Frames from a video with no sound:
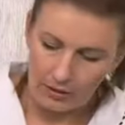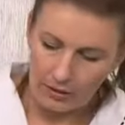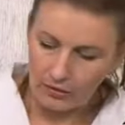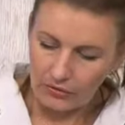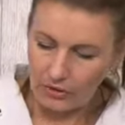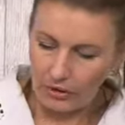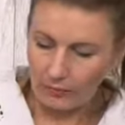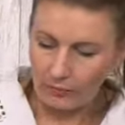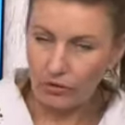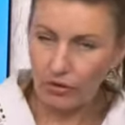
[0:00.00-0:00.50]

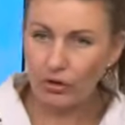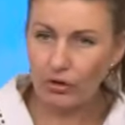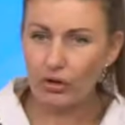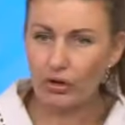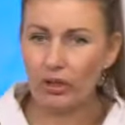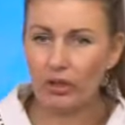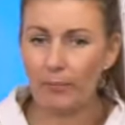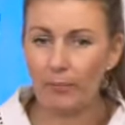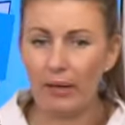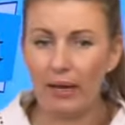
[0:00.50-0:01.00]
So I'm just
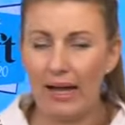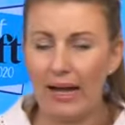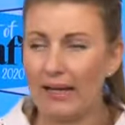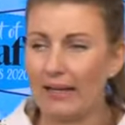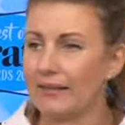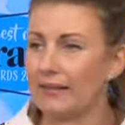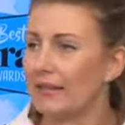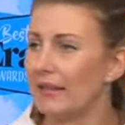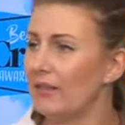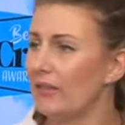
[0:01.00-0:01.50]
going to
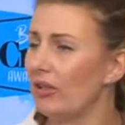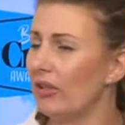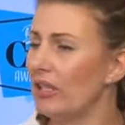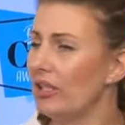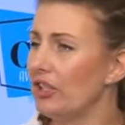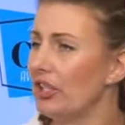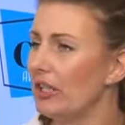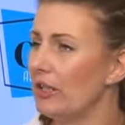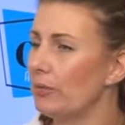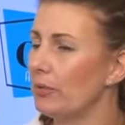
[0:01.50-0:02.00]
blast. Is there
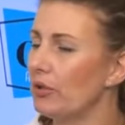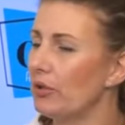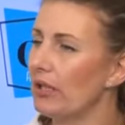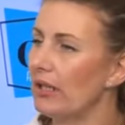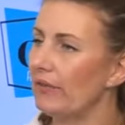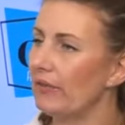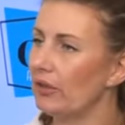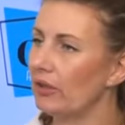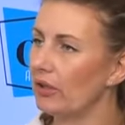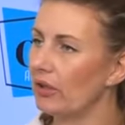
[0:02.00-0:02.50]
any chance we could
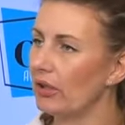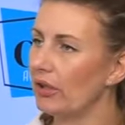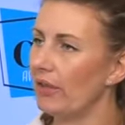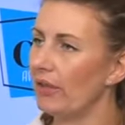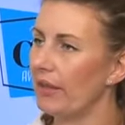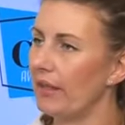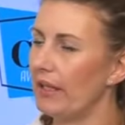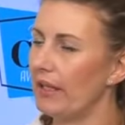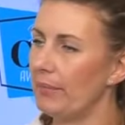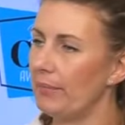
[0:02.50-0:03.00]
have a look
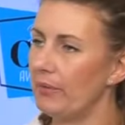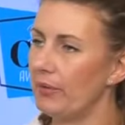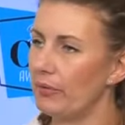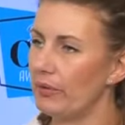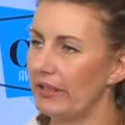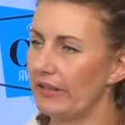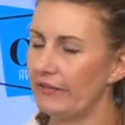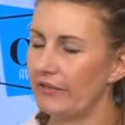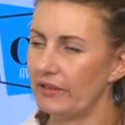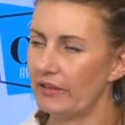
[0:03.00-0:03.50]
at the
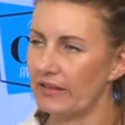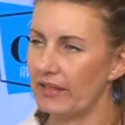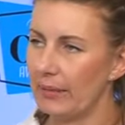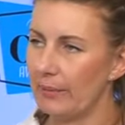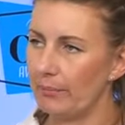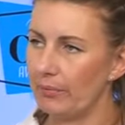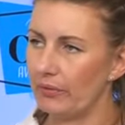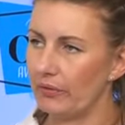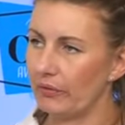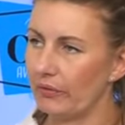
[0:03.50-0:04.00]
beautiful
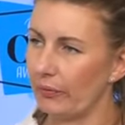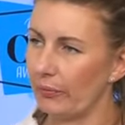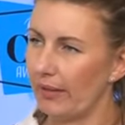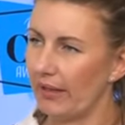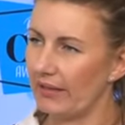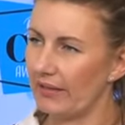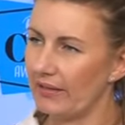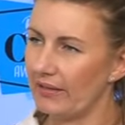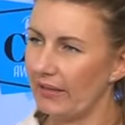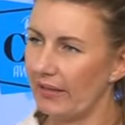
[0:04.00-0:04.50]
samples from
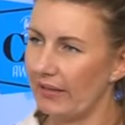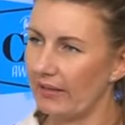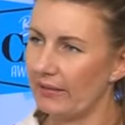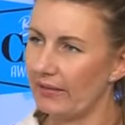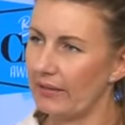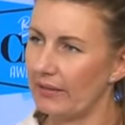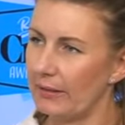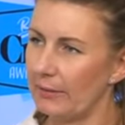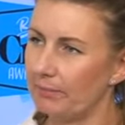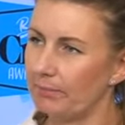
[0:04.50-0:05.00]
our design
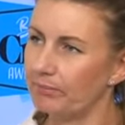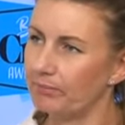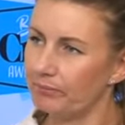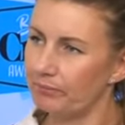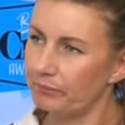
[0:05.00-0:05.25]
team?